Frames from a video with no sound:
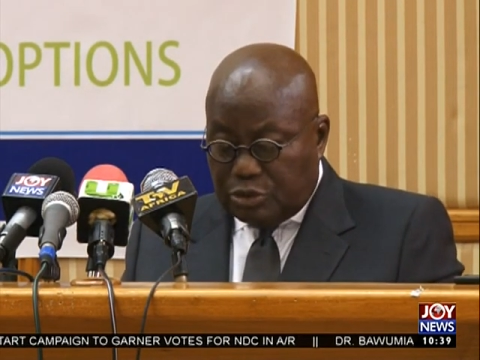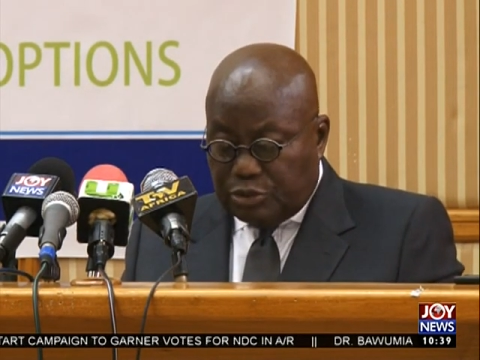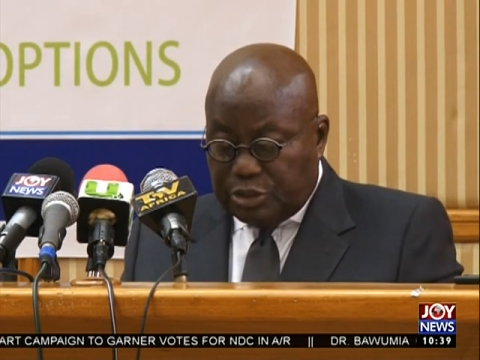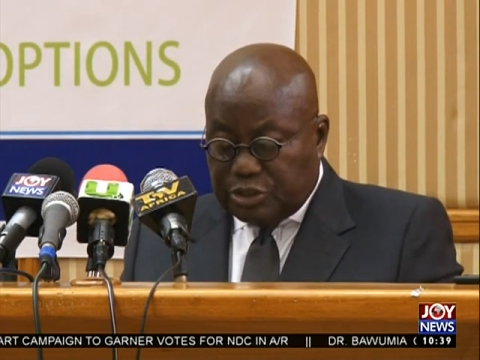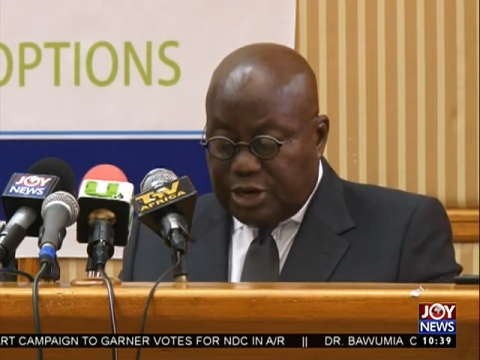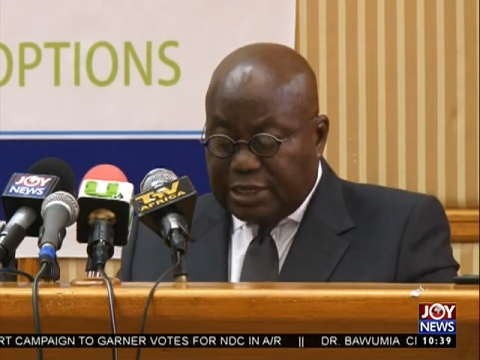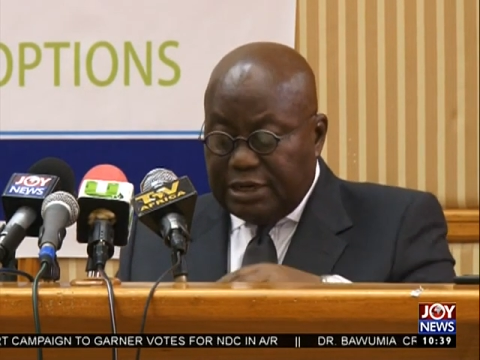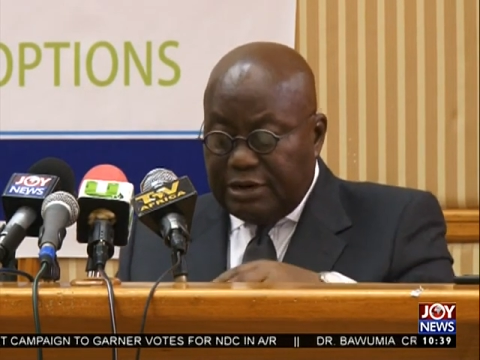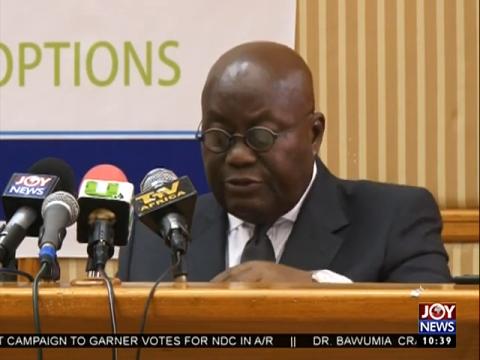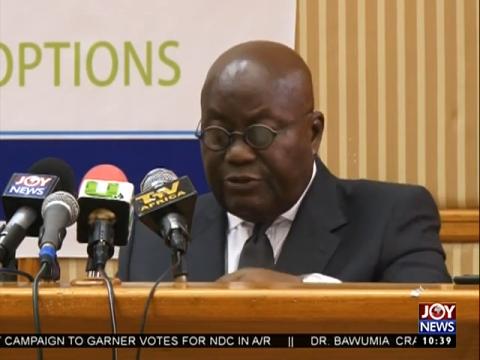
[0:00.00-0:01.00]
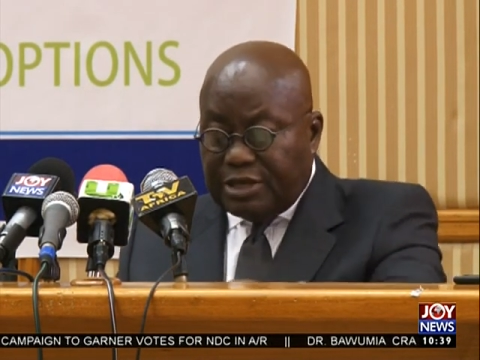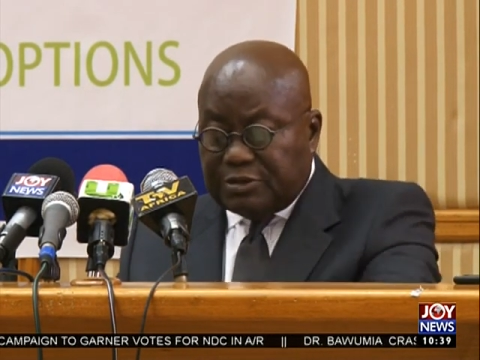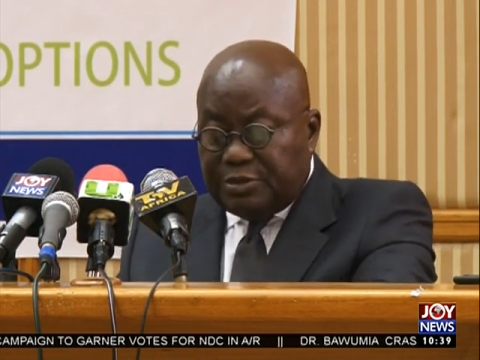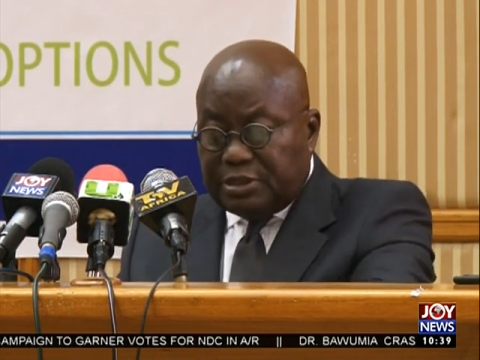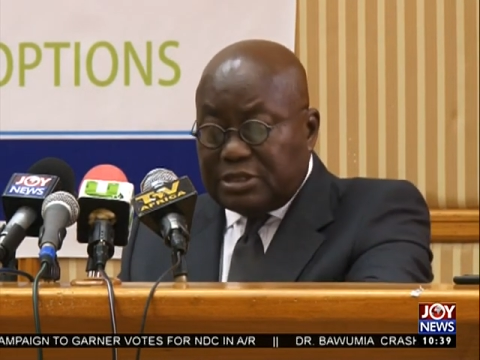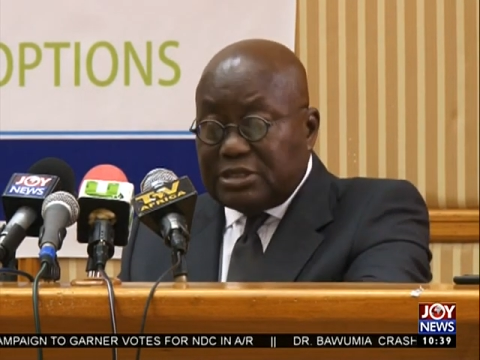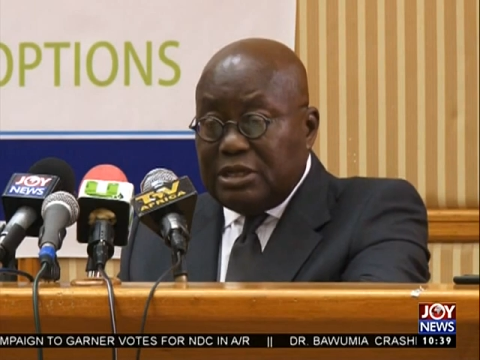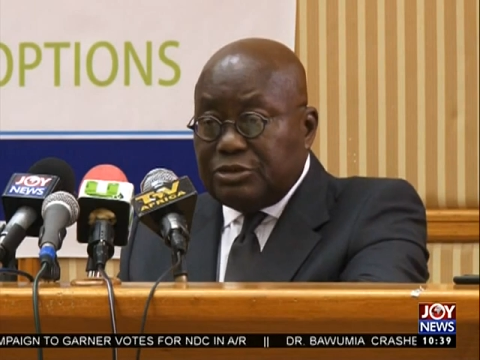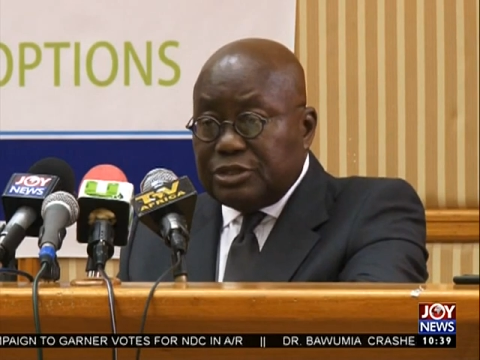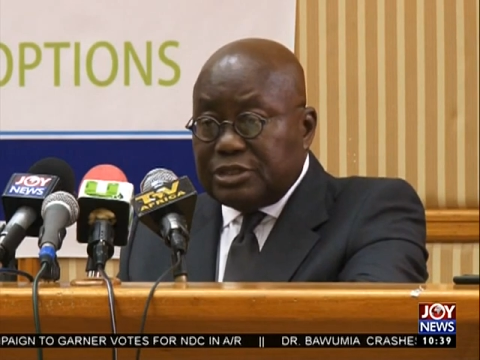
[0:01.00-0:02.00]
to attract investments
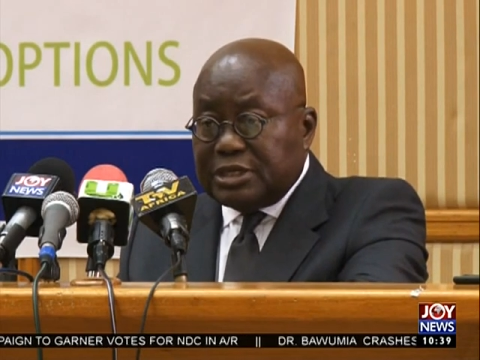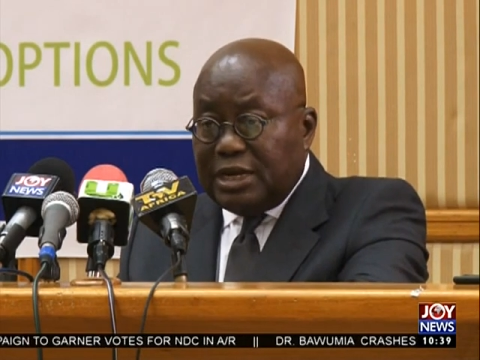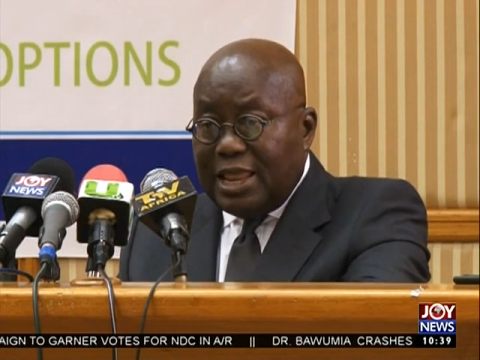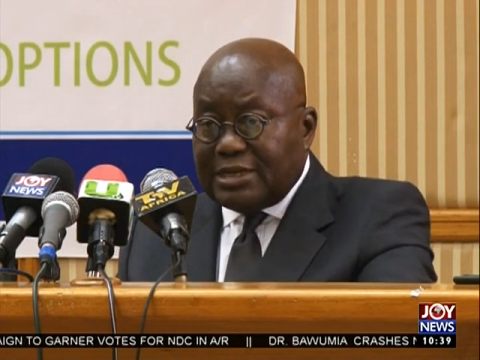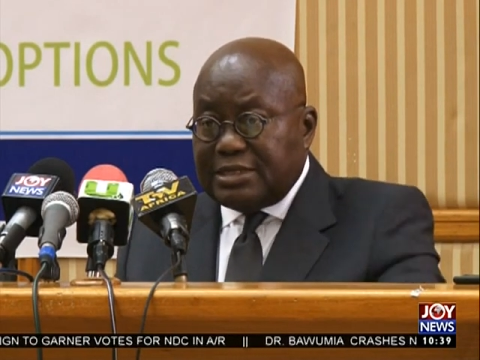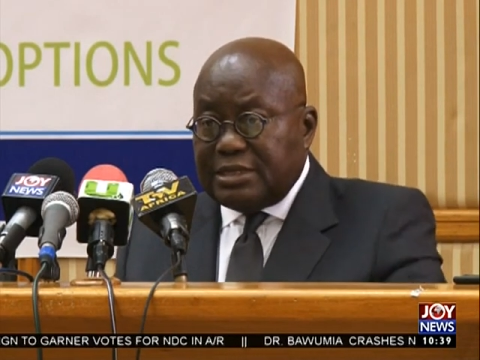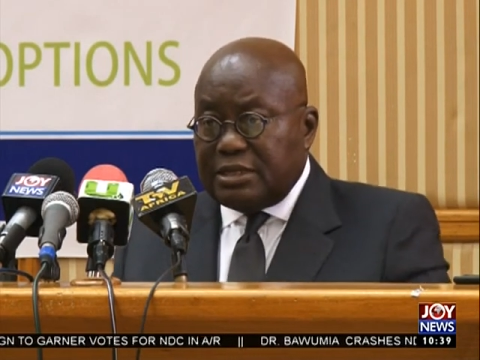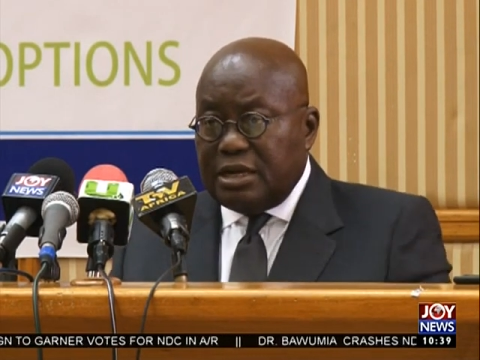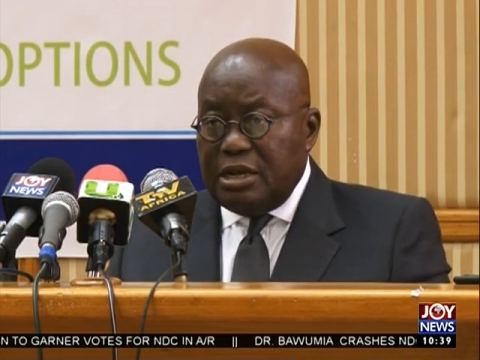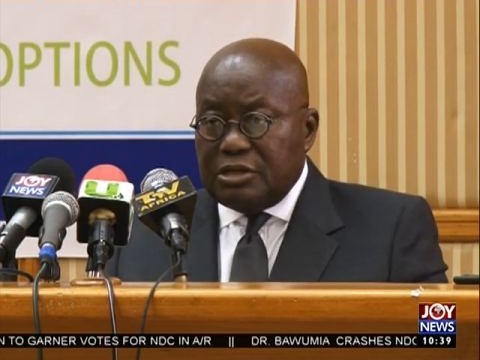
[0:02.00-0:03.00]
into selected